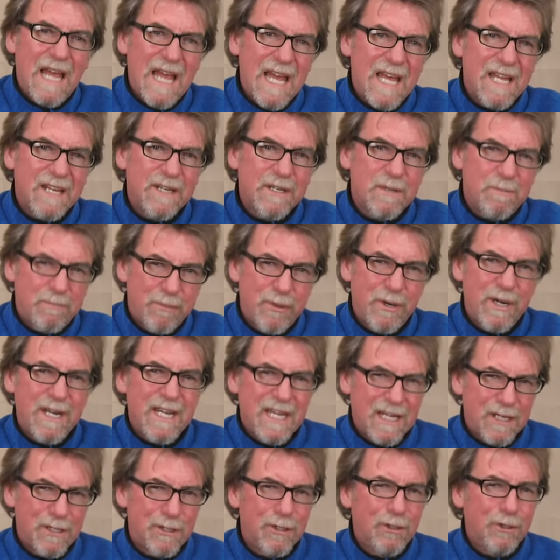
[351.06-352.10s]
and a pretty
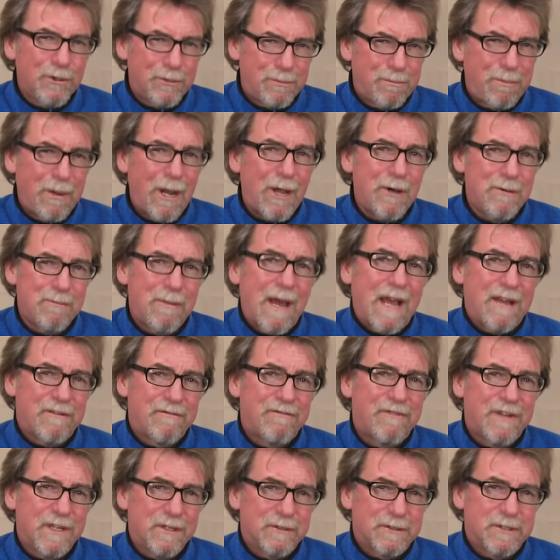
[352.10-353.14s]
good blowback
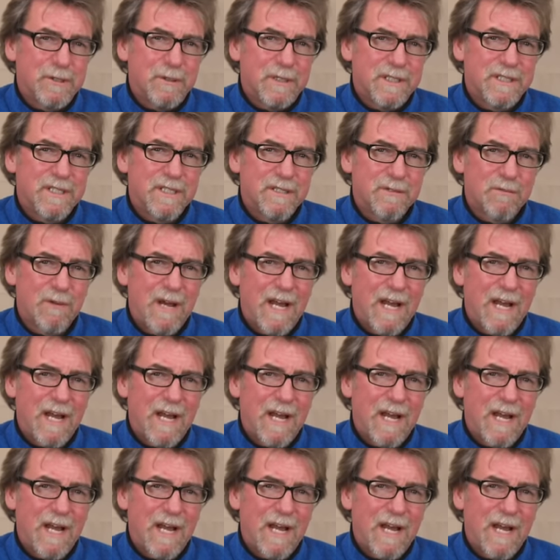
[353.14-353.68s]
feel to it as